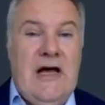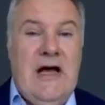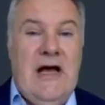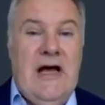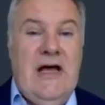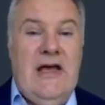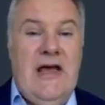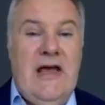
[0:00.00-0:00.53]

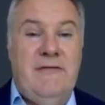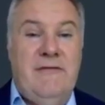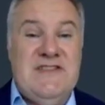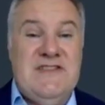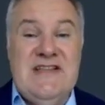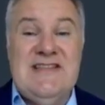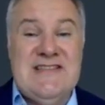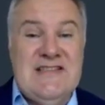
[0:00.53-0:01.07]
I have
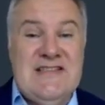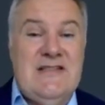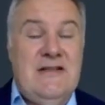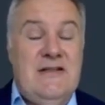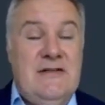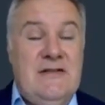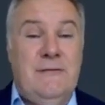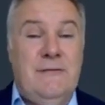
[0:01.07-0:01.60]
6
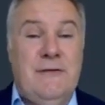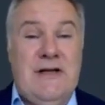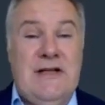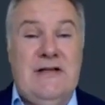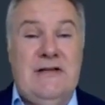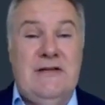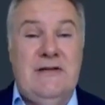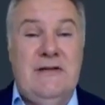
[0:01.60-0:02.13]

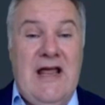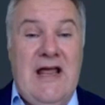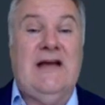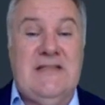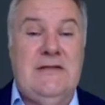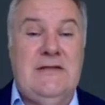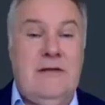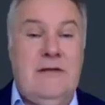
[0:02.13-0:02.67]
different
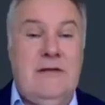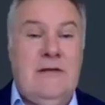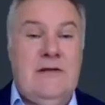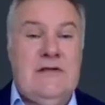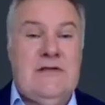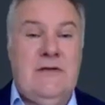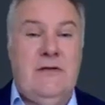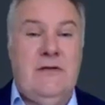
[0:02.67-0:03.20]
legs.
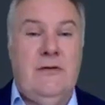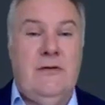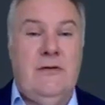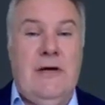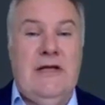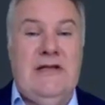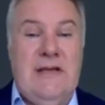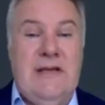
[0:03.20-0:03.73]
So
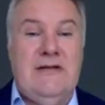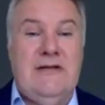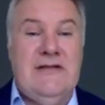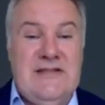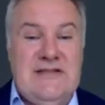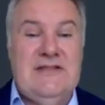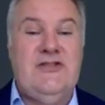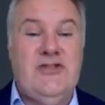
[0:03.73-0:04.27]
I take a
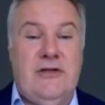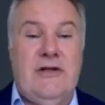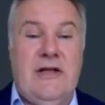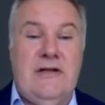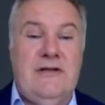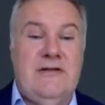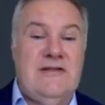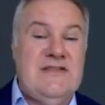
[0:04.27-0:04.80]
decision,
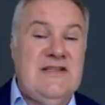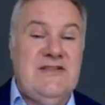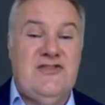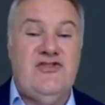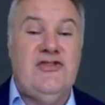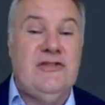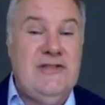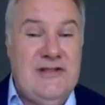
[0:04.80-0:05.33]
and the 6
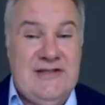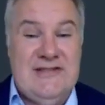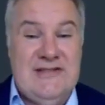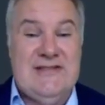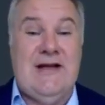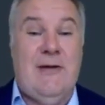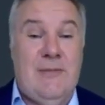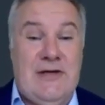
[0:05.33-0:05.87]
children is
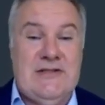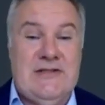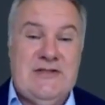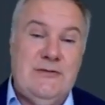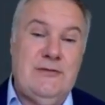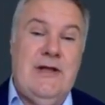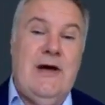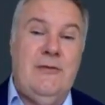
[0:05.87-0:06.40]
coming.
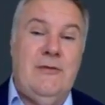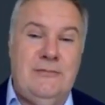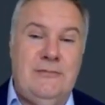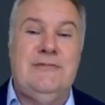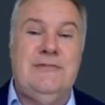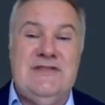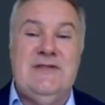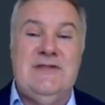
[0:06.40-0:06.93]
So
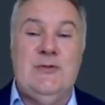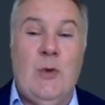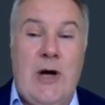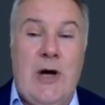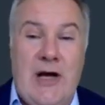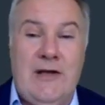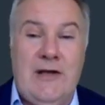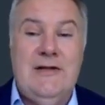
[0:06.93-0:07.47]
now this is
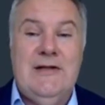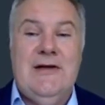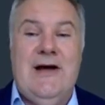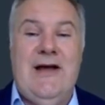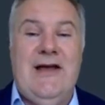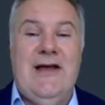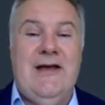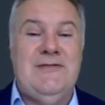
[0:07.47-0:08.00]
why
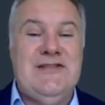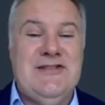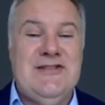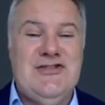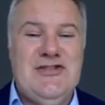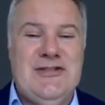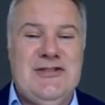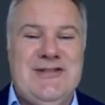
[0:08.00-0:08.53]
I have 6
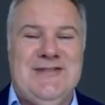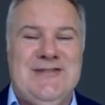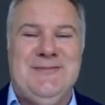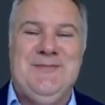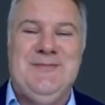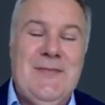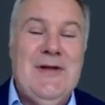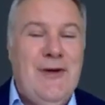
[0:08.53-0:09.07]
children.
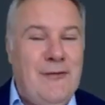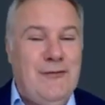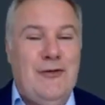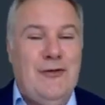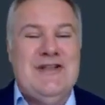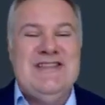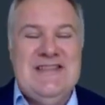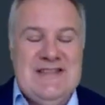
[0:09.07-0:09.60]
Of
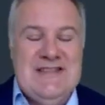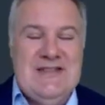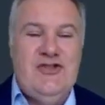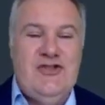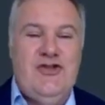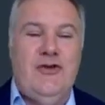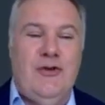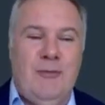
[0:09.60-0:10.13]
course, this is a
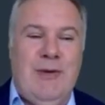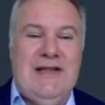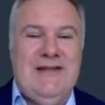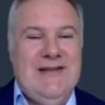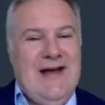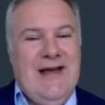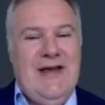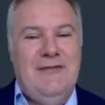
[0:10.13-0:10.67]
job, but
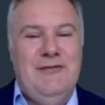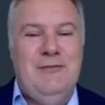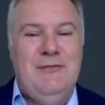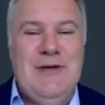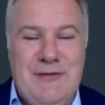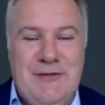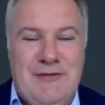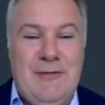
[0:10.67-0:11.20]
I have a
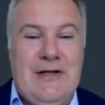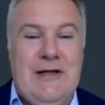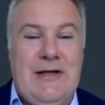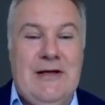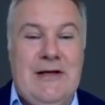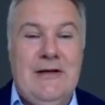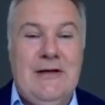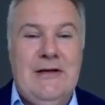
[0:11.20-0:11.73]
big
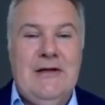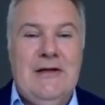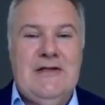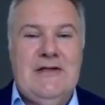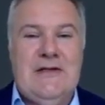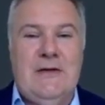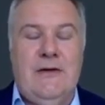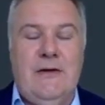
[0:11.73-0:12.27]
family.
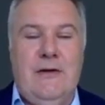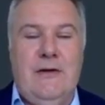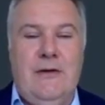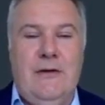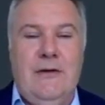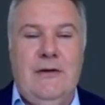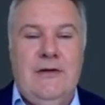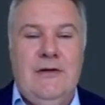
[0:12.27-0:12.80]

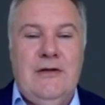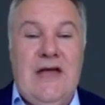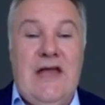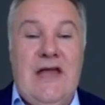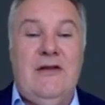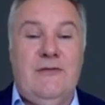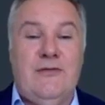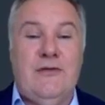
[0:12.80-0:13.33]
So,
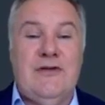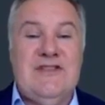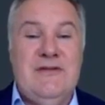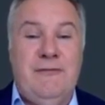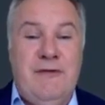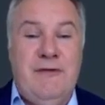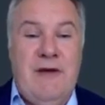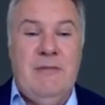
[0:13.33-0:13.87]
and of course, the
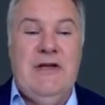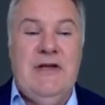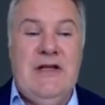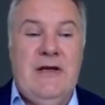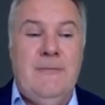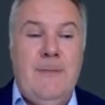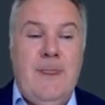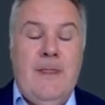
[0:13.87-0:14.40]

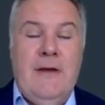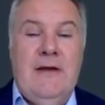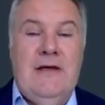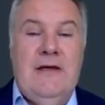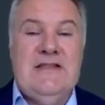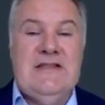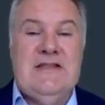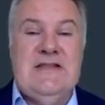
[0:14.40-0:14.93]
family
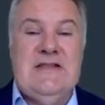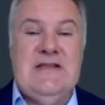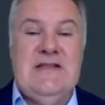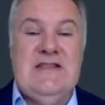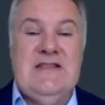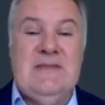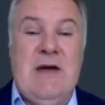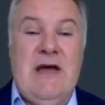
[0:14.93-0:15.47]
is
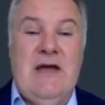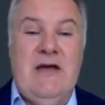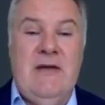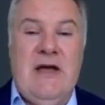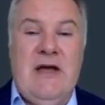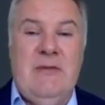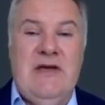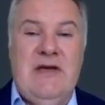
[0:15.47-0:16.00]

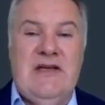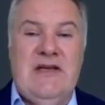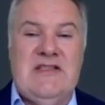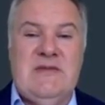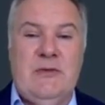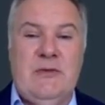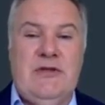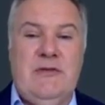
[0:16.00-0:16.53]
my
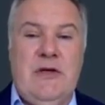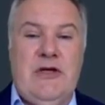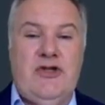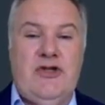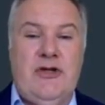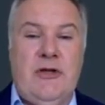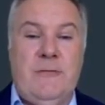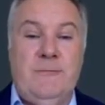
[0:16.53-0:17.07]
biggest
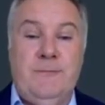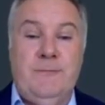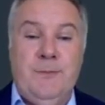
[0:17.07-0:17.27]
motivation.